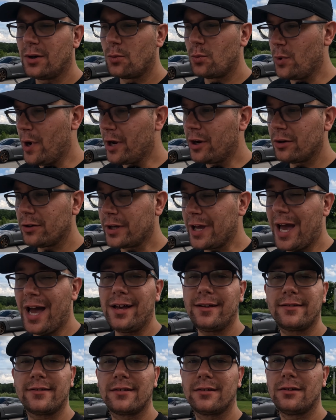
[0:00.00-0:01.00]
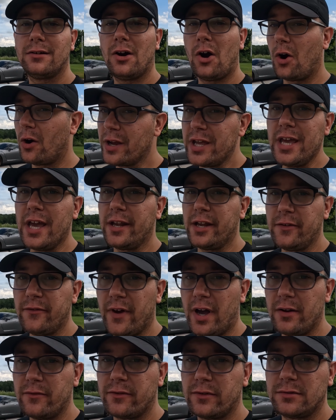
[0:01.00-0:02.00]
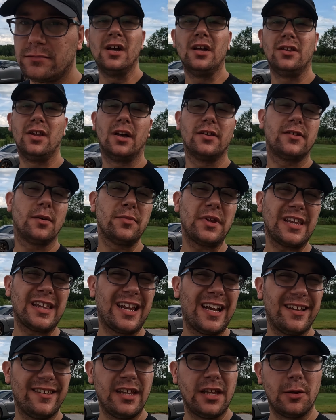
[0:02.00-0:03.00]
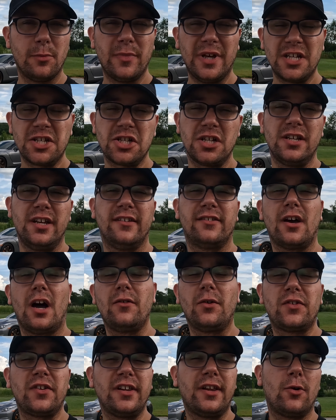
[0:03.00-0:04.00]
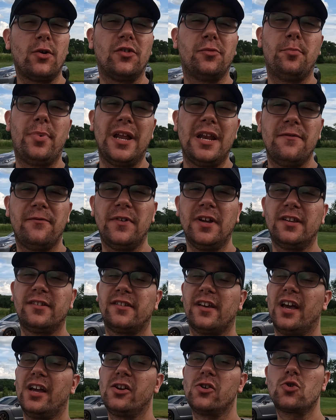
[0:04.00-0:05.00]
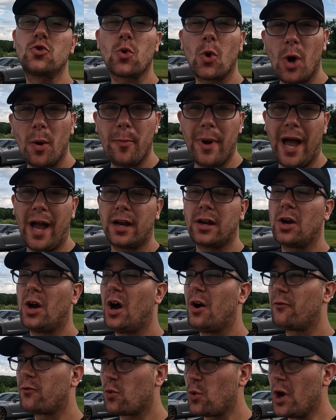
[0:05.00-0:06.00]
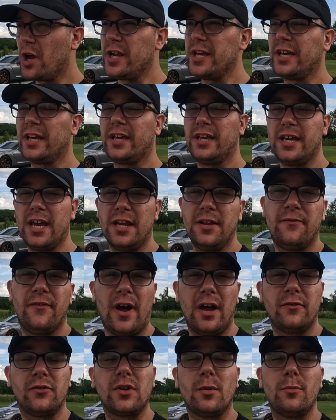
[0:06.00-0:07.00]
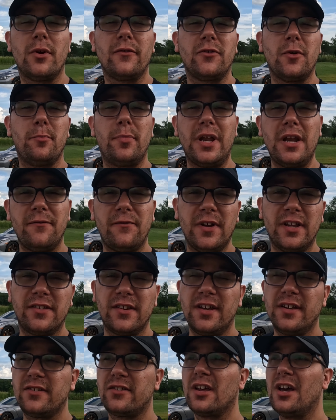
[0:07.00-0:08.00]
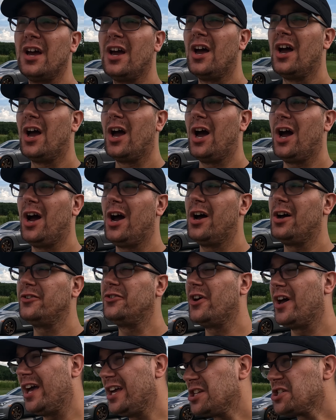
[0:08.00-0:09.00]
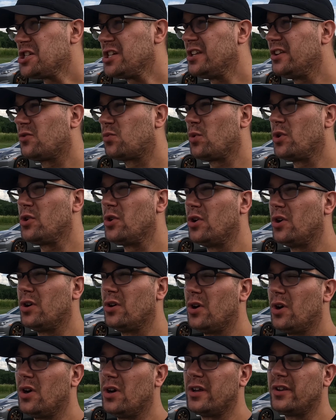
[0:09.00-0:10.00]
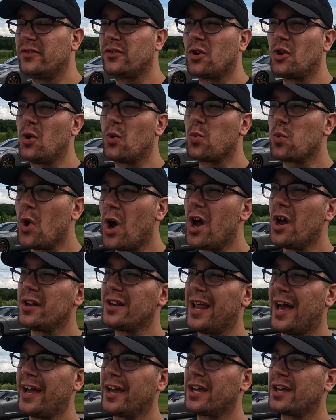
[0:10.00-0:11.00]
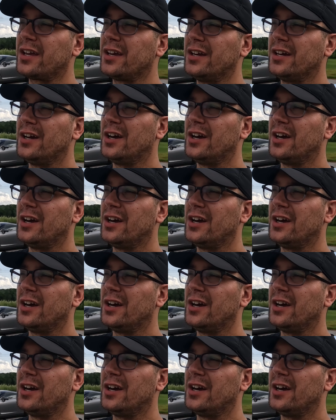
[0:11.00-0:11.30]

regular gas or E85. Now, something that I didn't mention is obviously there is benefits and drawback of running E85. Some of the benefits is the engine is gonna run like